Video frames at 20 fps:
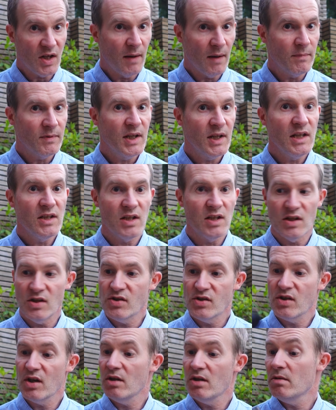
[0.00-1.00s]
updated.
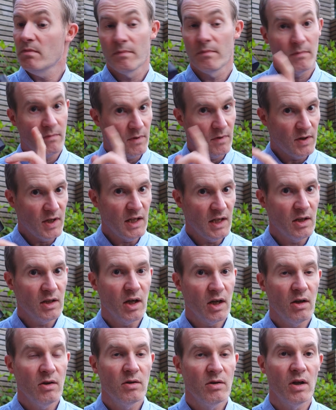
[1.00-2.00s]
So there you
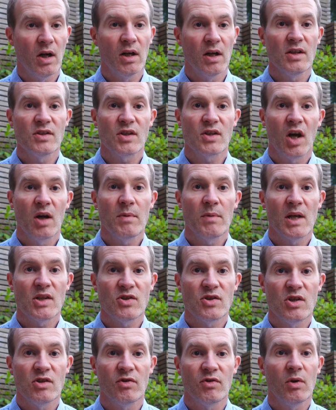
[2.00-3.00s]
go guys, I hope
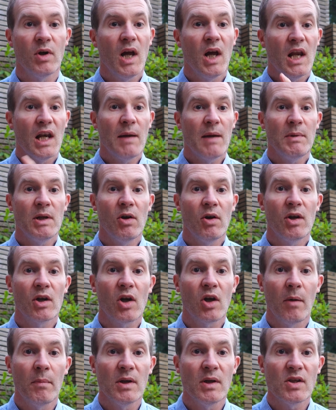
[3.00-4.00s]
that's useful. Let me know in the
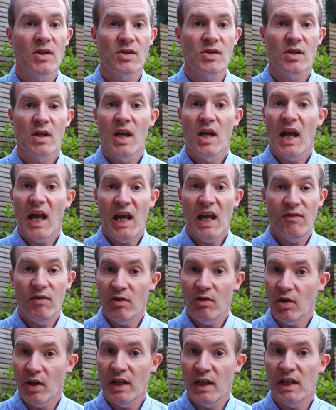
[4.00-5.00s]
comments if
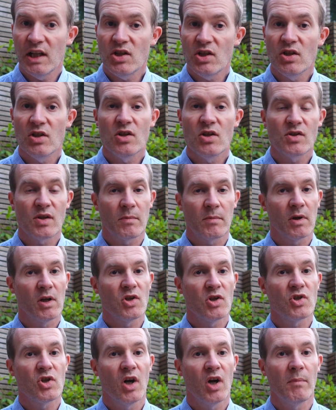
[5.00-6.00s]
you've got any issues. I'm going
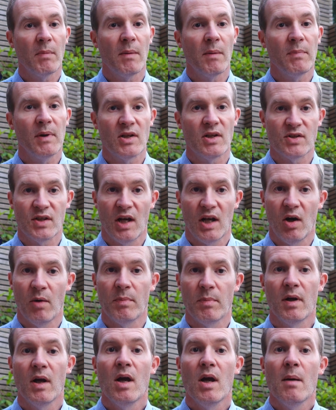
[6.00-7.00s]
to try my best to
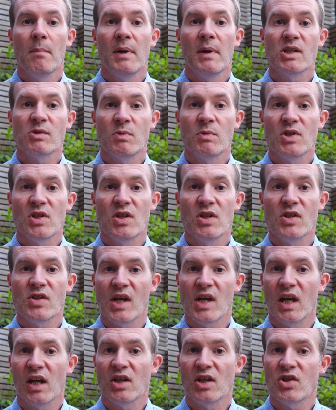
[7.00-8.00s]
help. Best wishes
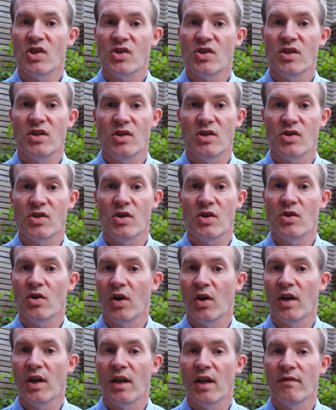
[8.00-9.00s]
and I shall see you soon
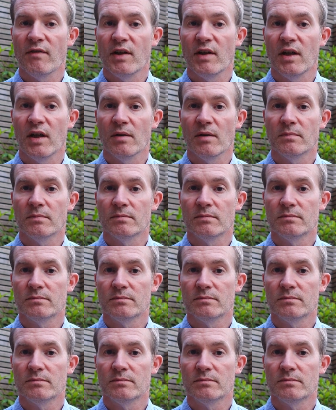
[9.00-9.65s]
on another video.